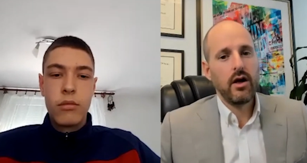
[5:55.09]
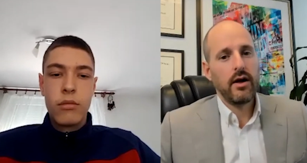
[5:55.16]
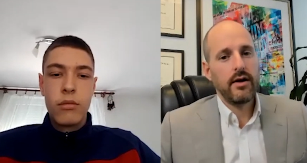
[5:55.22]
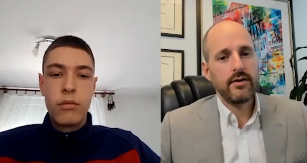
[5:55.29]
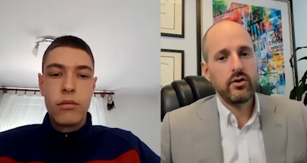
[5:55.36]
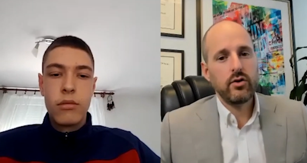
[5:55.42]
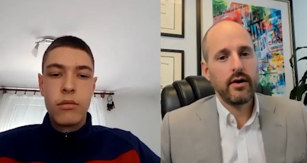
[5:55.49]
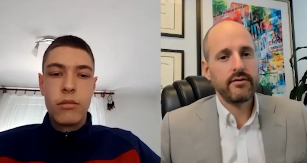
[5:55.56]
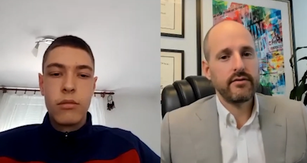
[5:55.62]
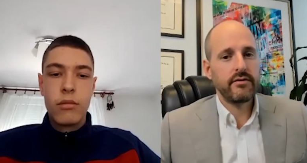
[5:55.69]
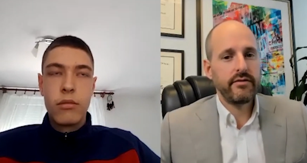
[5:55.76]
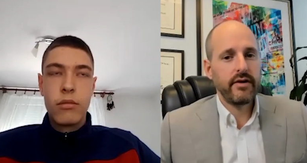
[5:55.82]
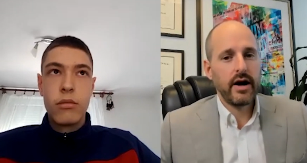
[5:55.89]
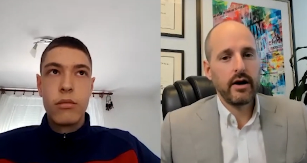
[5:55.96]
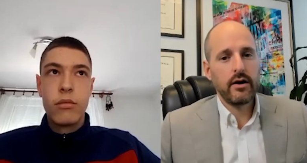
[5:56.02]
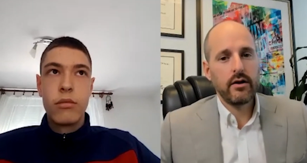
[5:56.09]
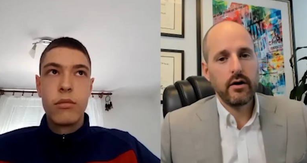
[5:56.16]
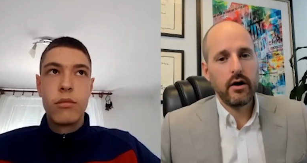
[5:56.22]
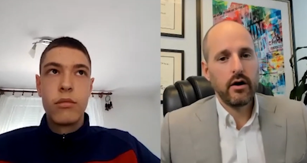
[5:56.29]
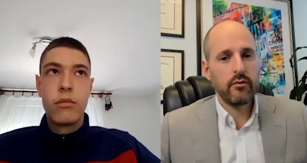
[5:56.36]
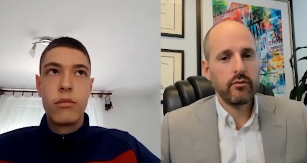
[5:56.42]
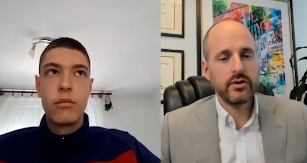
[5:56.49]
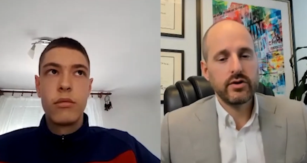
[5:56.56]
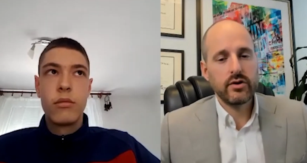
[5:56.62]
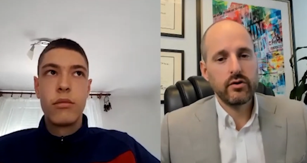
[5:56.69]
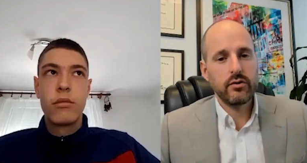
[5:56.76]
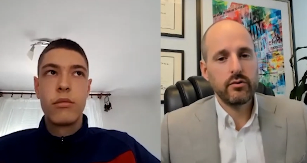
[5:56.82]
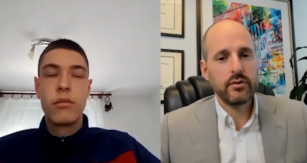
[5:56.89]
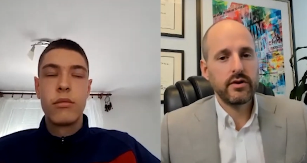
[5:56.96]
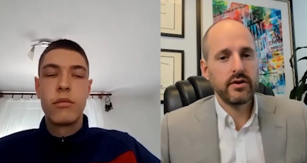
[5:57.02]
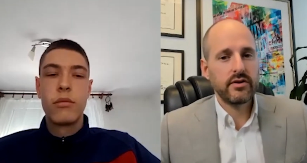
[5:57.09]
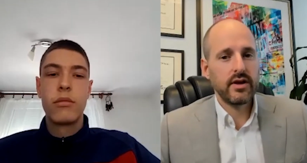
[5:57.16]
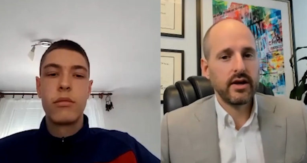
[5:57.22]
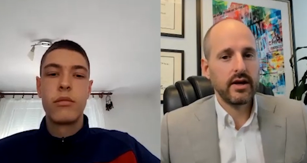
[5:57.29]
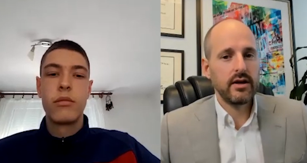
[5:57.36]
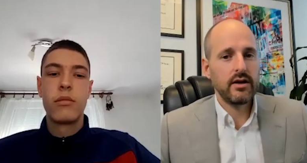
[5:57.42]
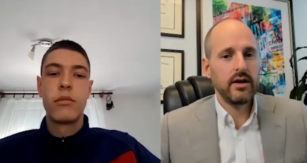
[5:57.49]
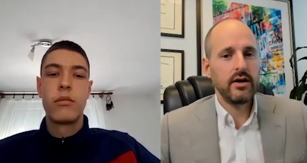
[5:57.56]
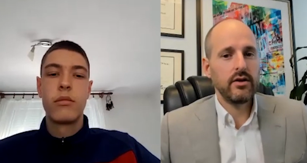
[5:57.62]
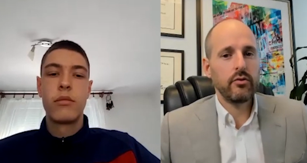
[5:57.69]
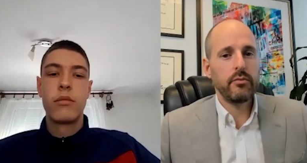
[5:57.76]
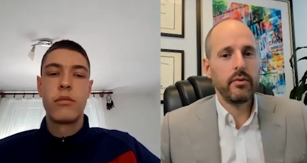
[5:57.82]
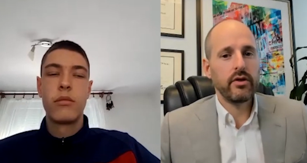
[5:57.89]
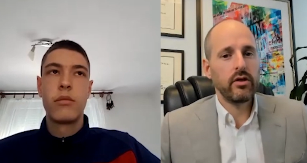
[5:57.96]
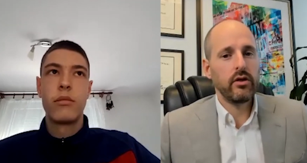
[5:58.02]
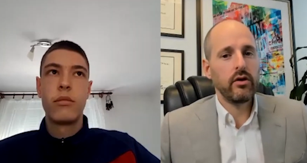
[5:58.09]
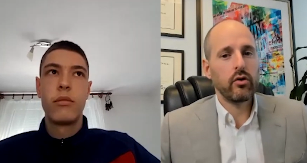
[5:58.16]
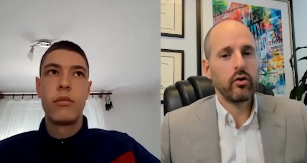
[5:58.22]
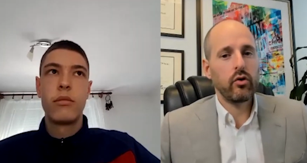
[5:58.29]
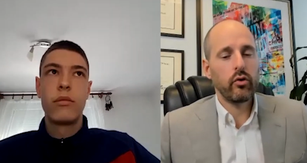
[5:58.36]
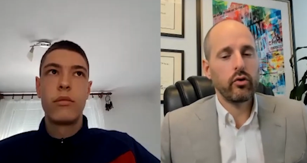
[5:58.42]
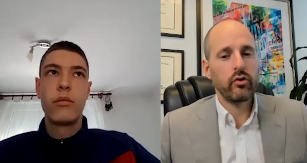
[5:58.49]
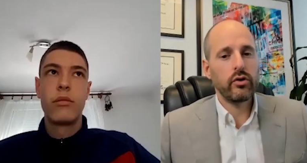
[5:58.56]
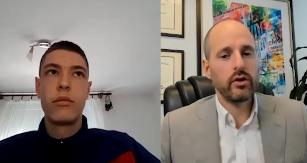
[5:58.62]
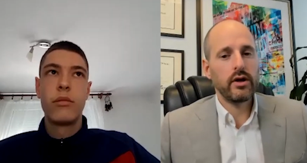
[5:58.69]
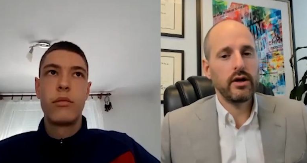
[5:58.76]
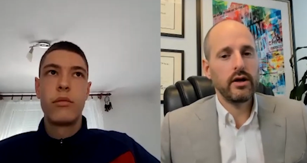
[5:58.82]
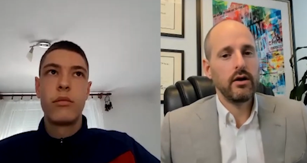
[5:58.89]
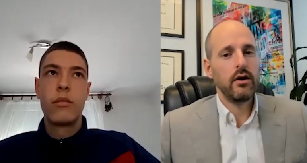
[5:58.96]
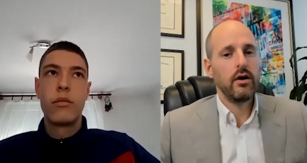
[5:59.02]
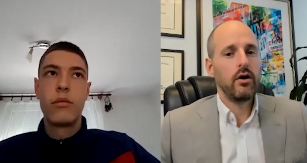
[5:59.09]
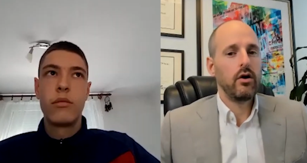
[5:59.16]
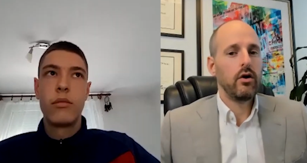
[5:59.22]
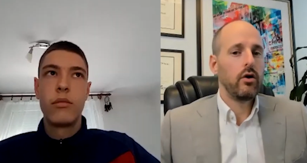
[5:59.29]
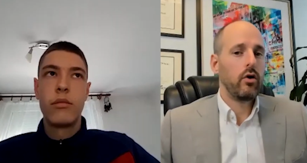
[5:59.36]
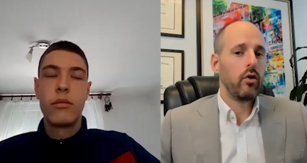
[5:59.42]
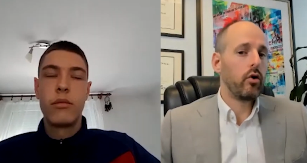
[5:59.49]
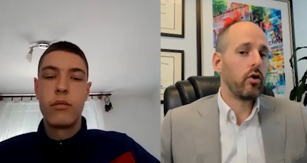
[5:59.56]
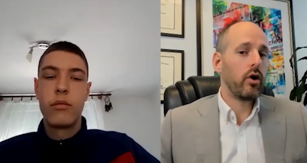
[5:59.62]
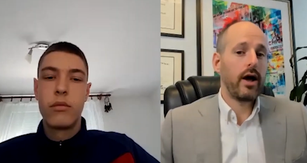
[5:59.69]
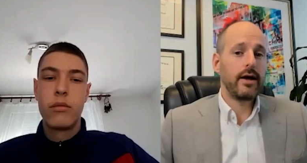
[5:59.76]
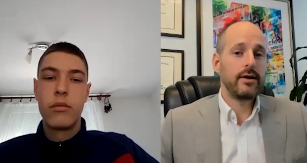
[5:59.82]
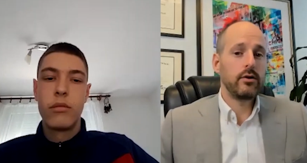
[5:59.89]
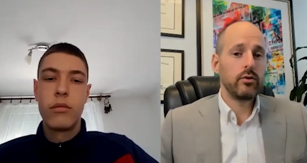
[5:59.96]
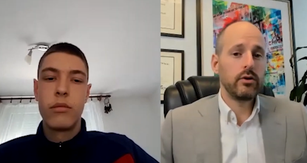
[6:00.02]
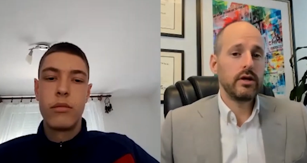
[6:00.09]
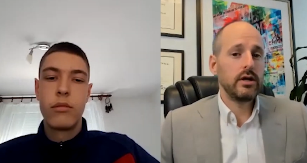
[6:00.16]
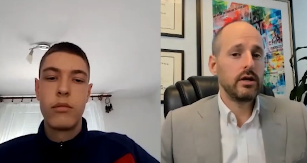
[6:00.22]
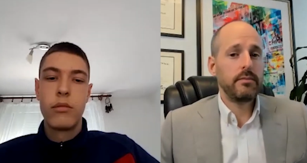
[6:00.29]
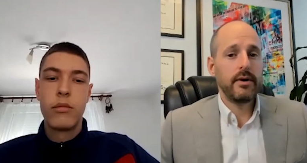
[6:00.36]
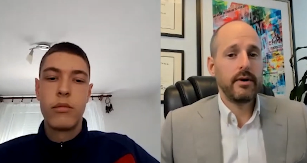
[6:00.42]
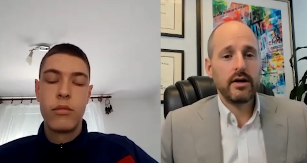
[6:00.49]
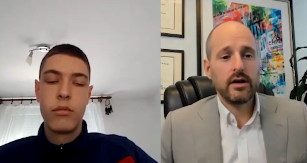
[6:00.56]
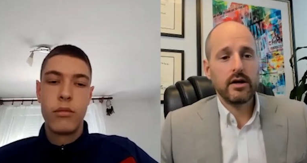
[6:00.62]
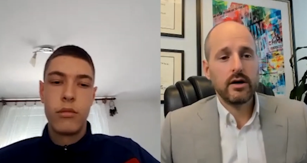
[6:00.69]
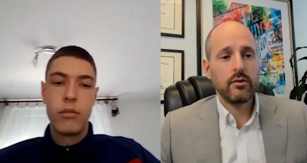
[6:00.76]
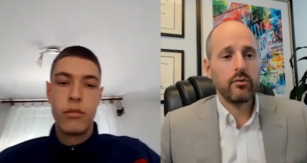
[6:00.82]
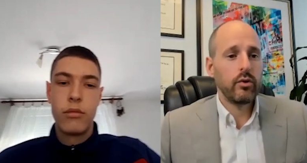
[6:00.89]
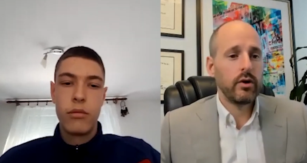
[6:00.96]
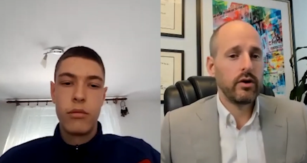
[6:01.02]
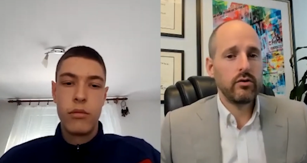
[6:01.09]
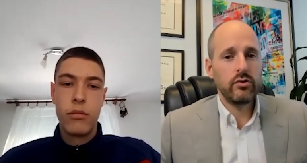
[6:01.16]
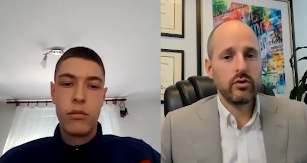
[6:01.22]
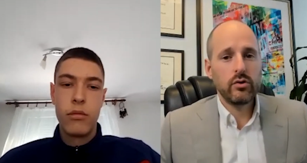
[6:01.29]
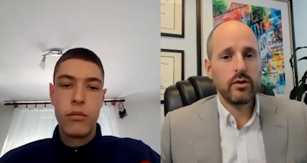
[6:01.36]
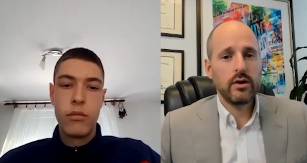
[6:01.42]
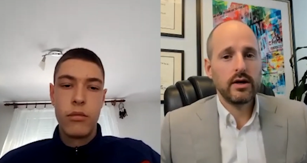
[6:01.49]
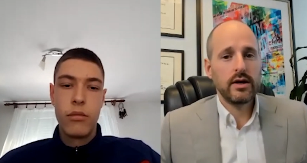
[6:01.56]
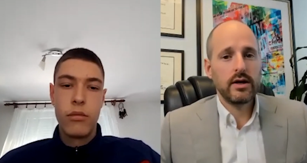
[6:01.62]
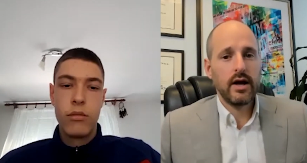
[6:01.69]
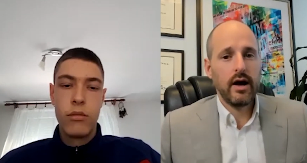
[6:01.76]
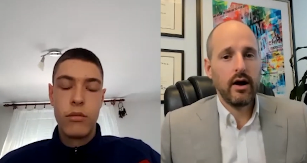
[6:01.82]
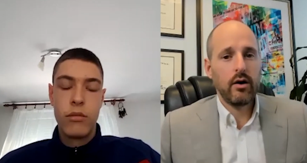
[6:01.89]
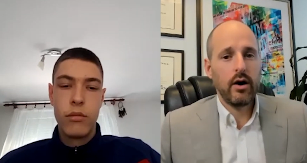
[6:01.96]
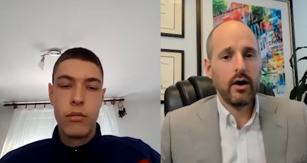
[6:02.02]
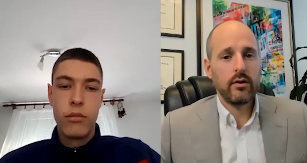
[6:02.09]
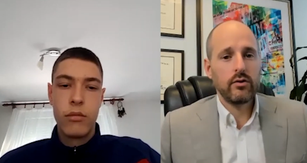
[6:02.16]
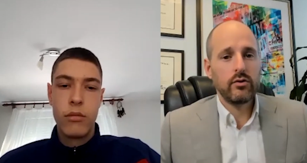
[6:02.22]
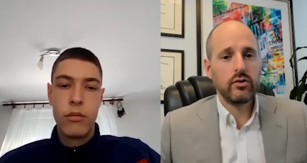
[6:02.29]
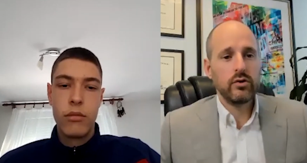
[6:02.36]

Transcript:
Speaker 1: And then you have to file a return with the state, either monthly or quarterly or annually, depending on what you're doing and how you're